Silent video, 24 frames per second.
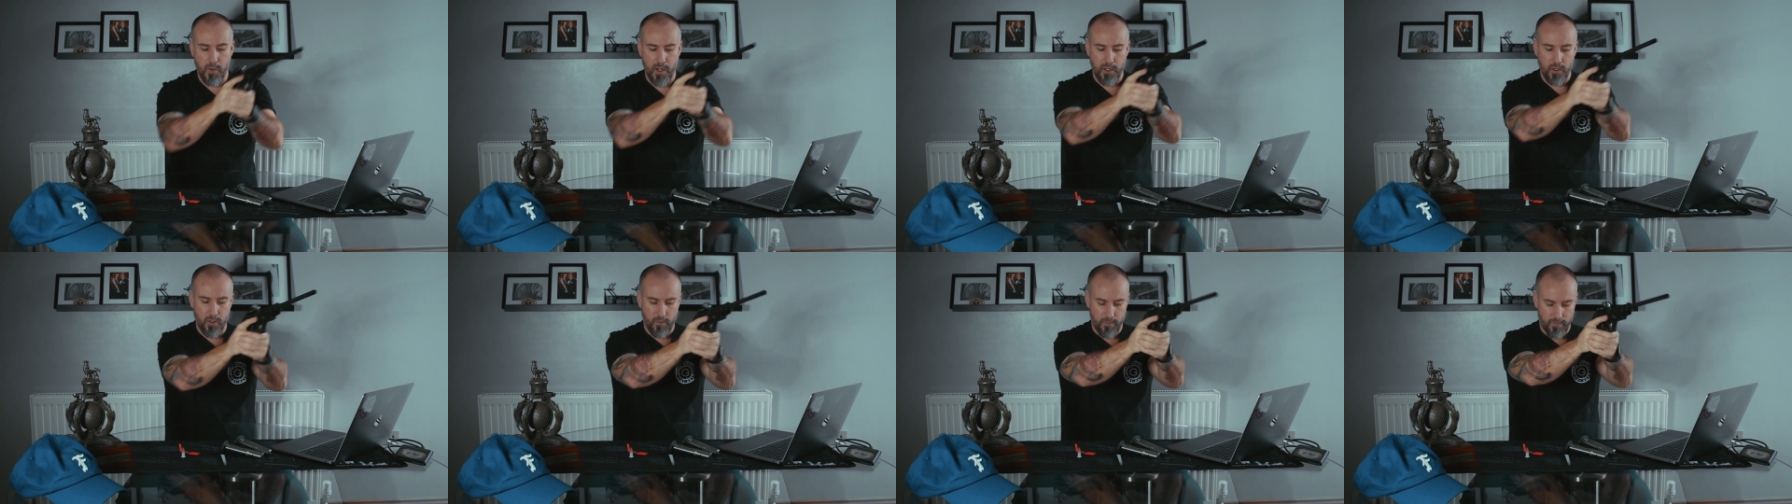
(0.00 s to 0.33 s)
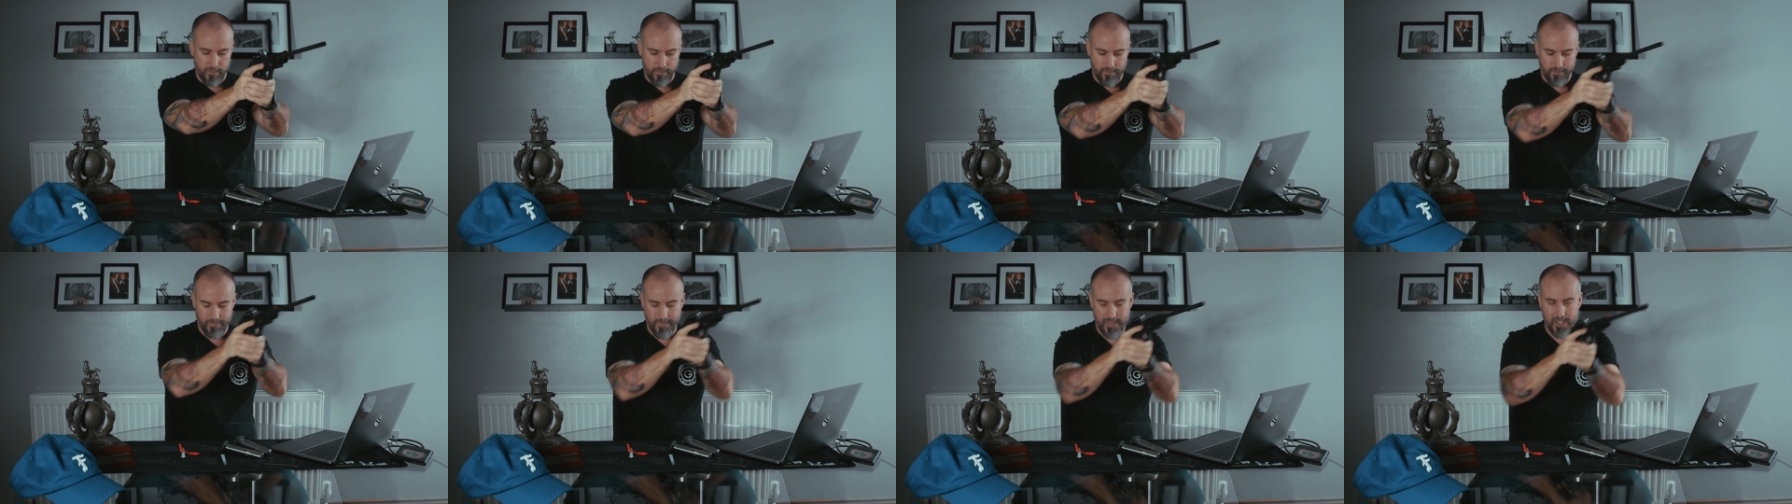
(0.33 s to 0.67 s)
end up
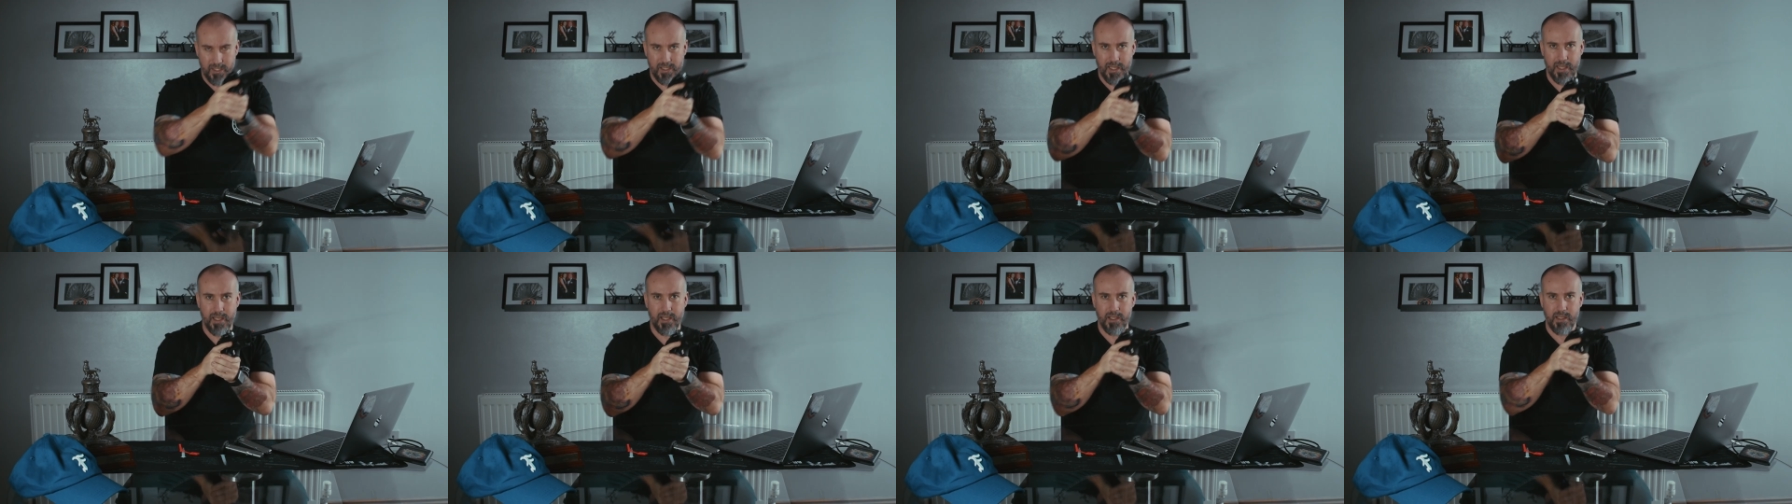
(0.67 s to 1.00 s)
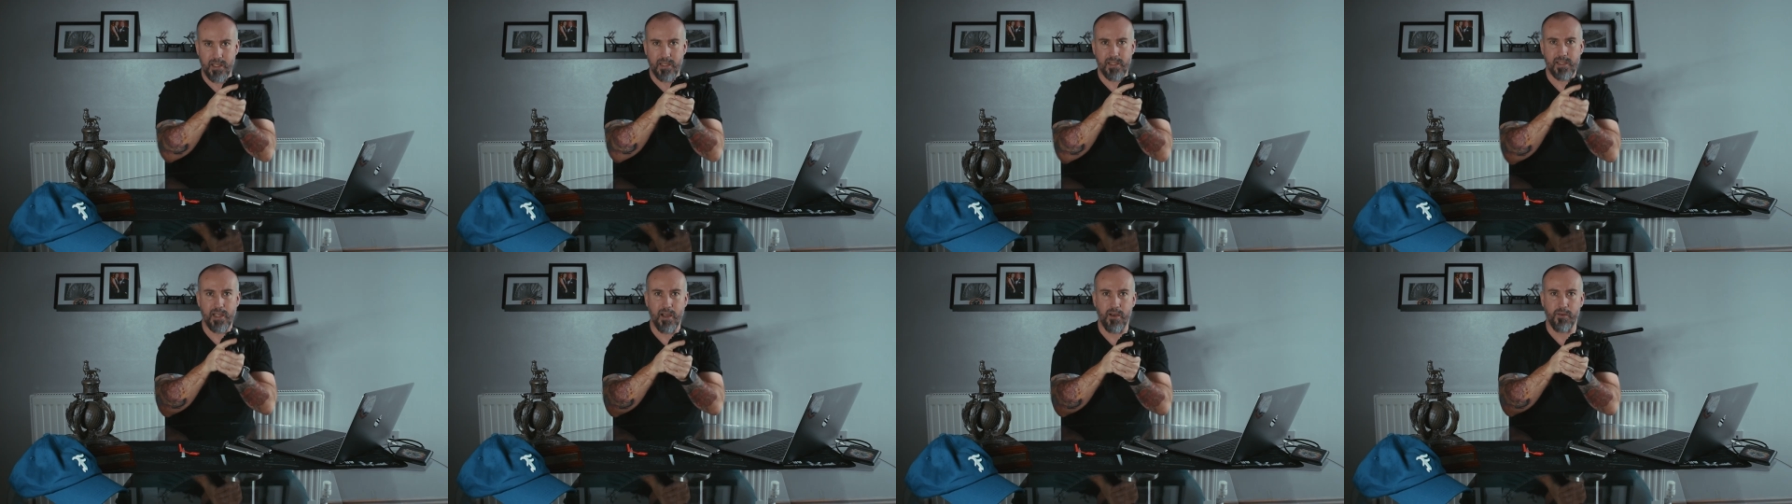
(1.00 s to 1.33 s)
sticking
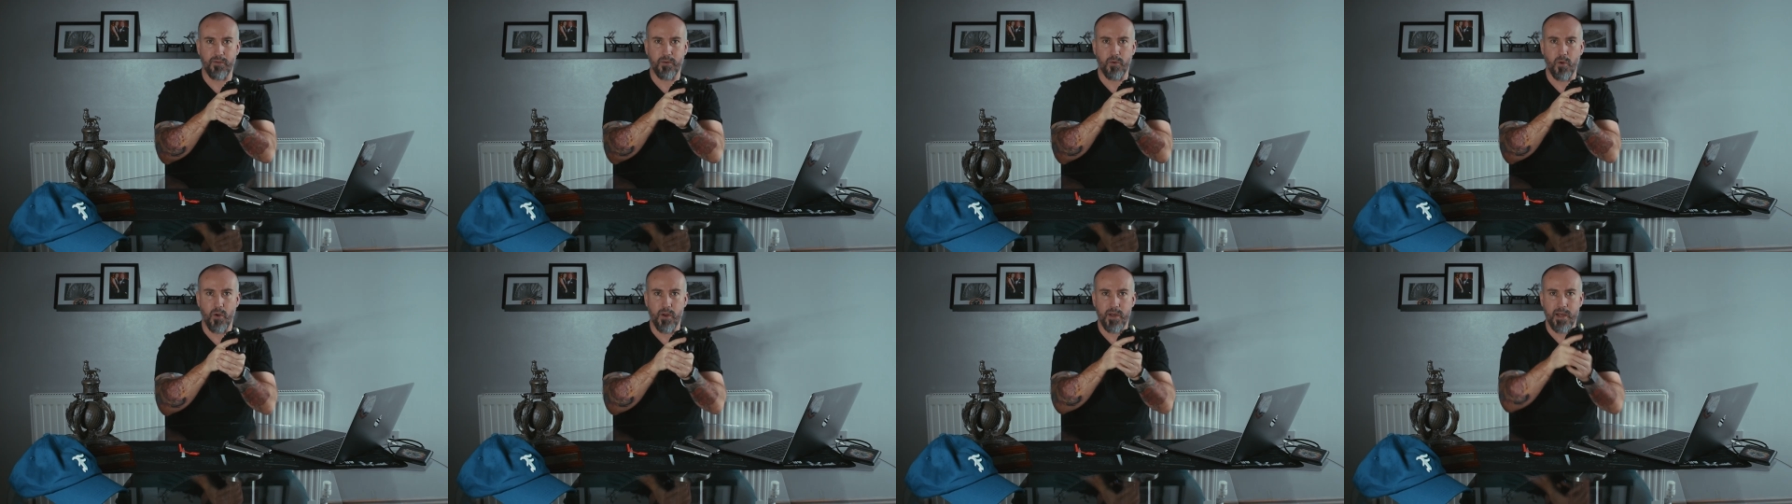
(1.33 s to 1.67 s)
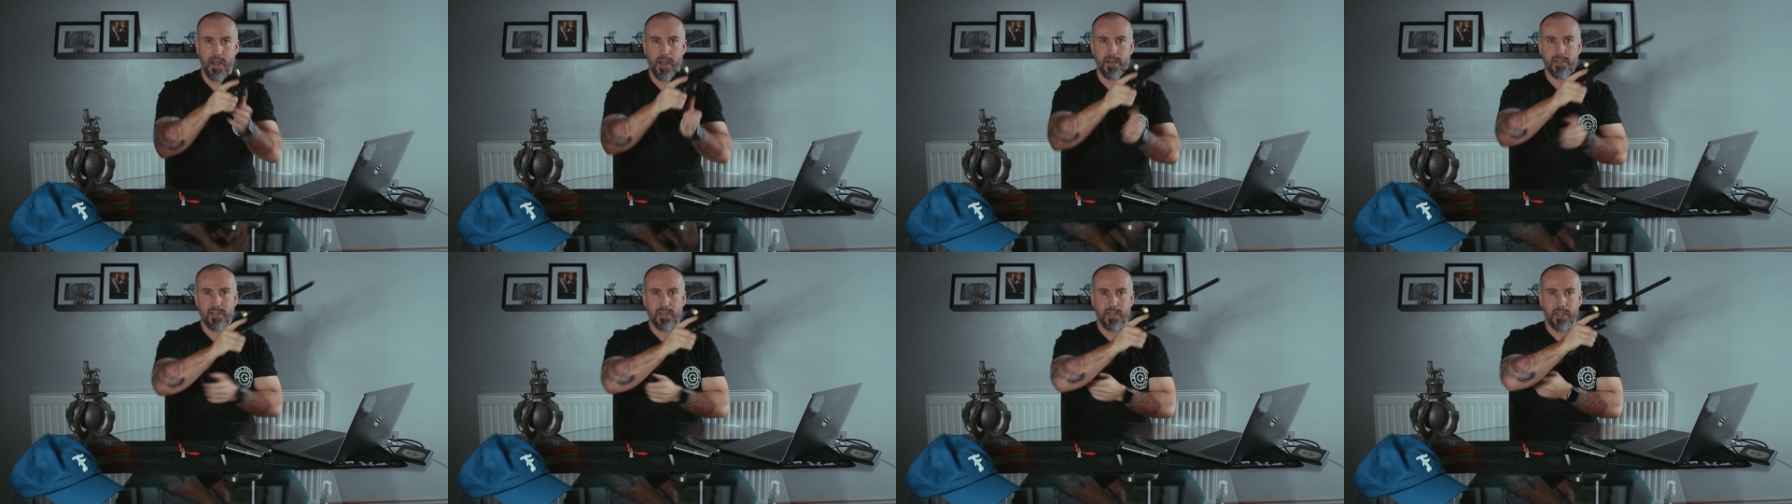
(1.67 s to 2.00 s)
yourself quite
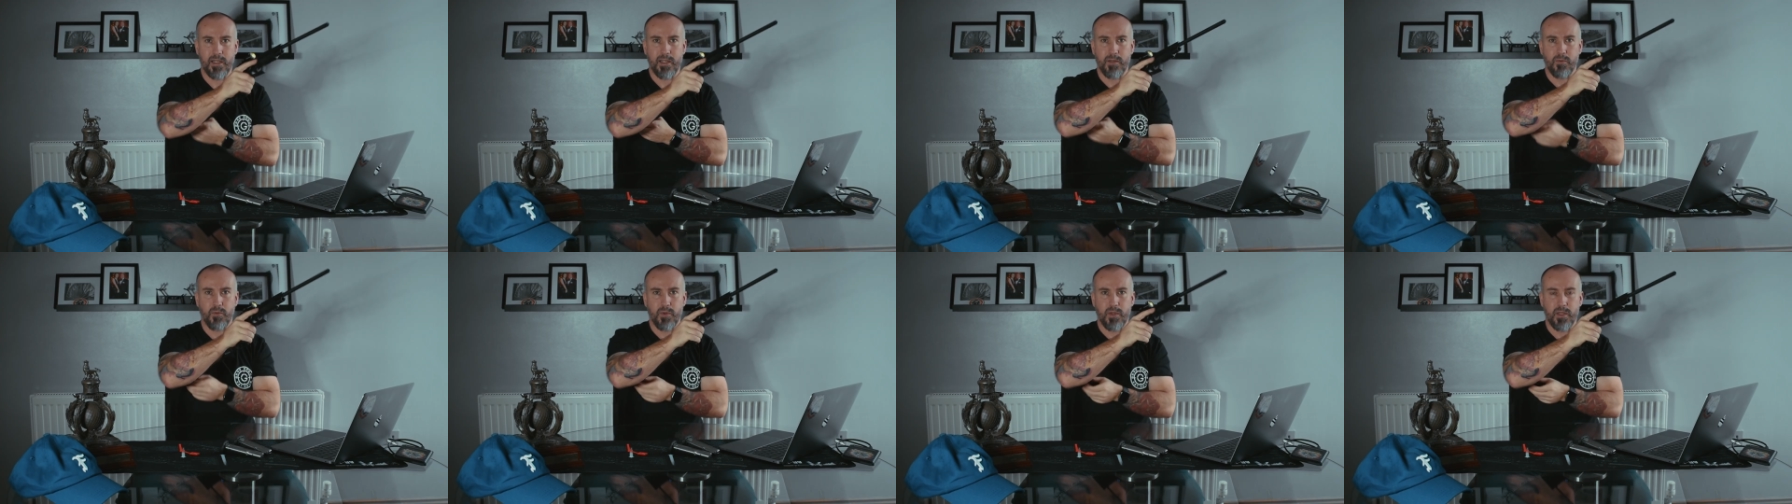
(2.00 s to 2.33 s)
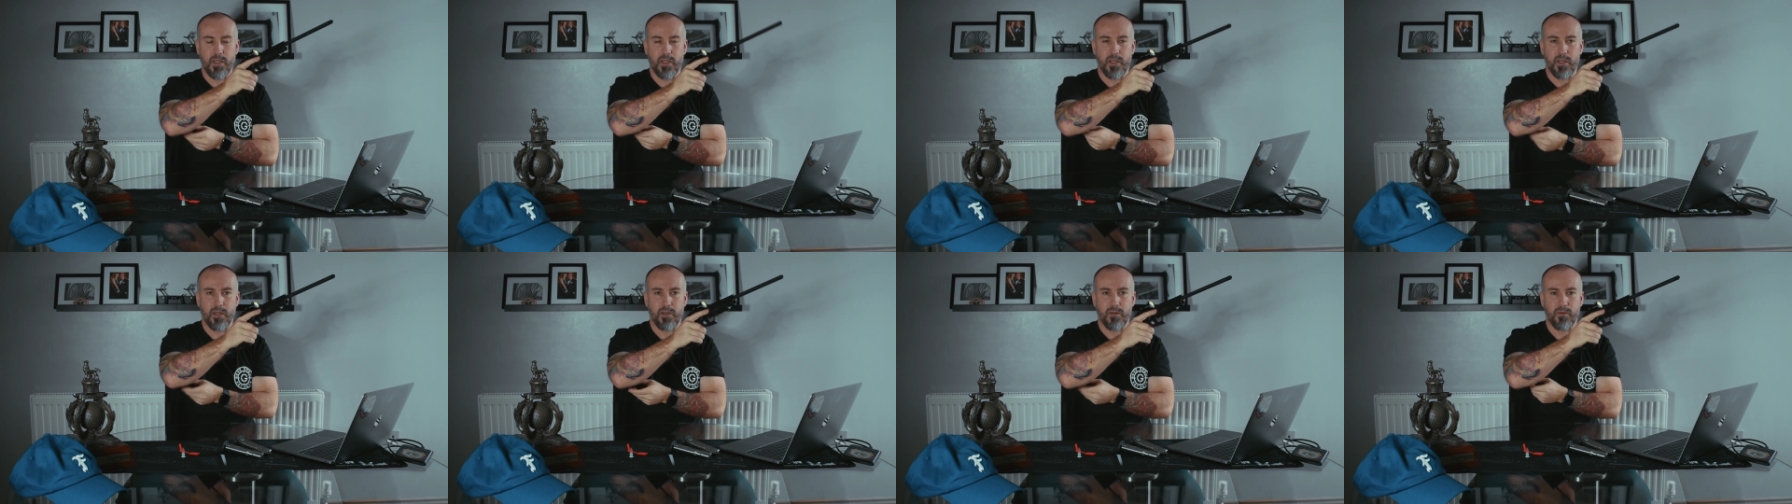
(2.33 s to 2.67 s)
nastily with
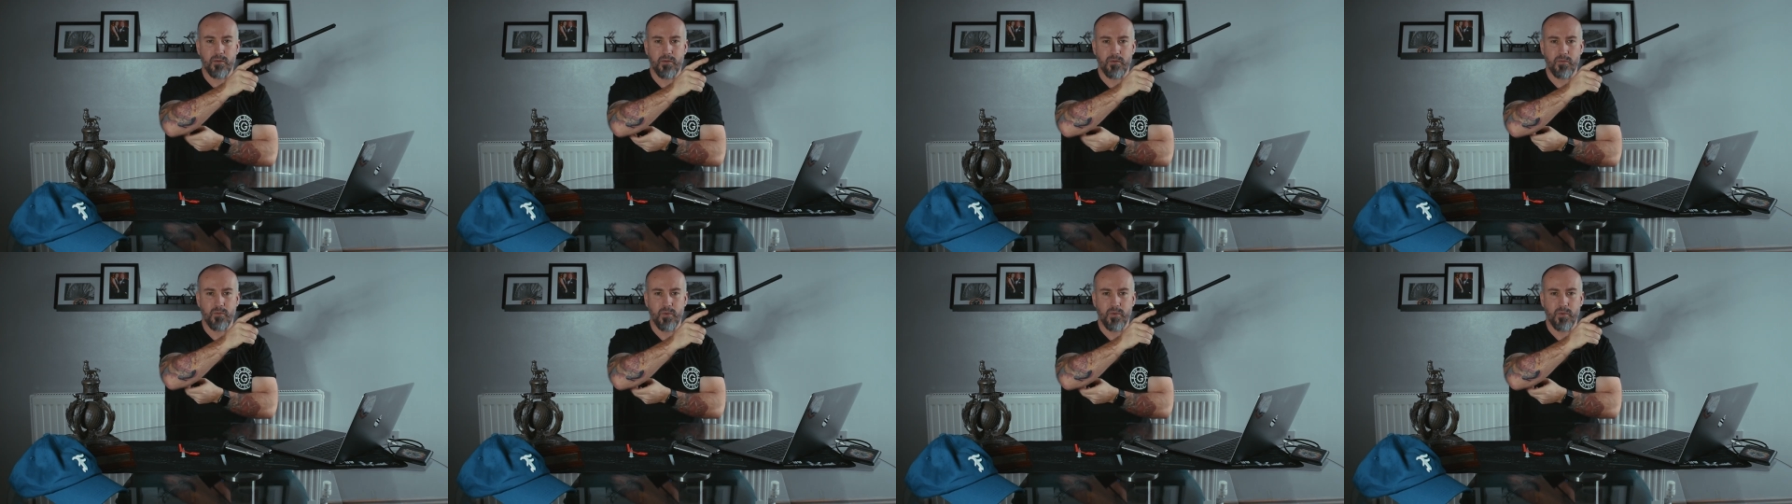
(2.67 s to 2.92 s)
the